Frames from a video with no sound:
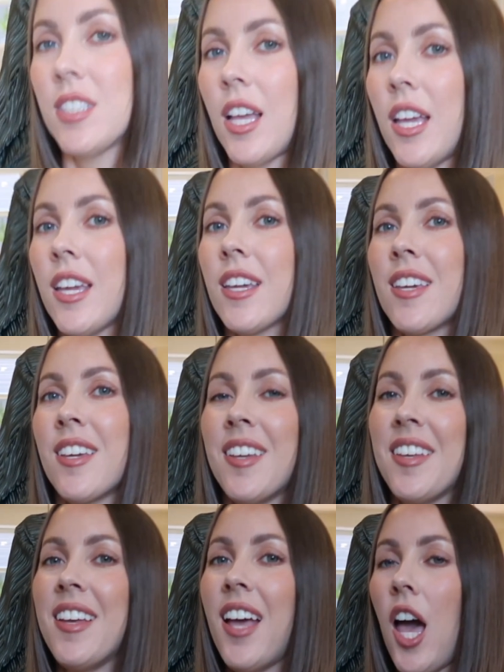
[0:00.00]
like
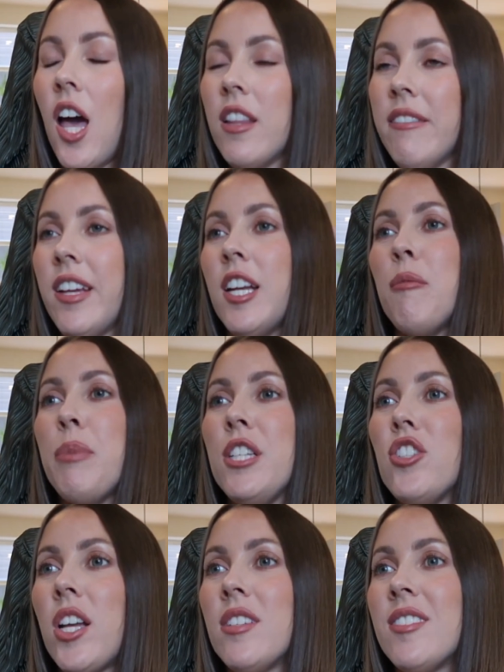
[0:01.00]
elevated
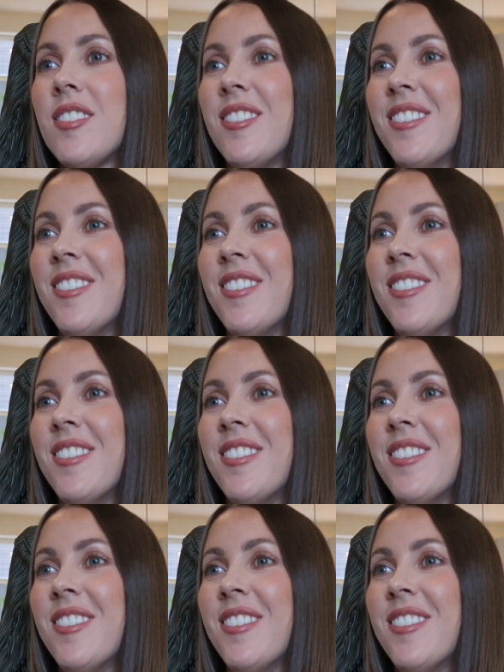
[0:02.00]
PJs.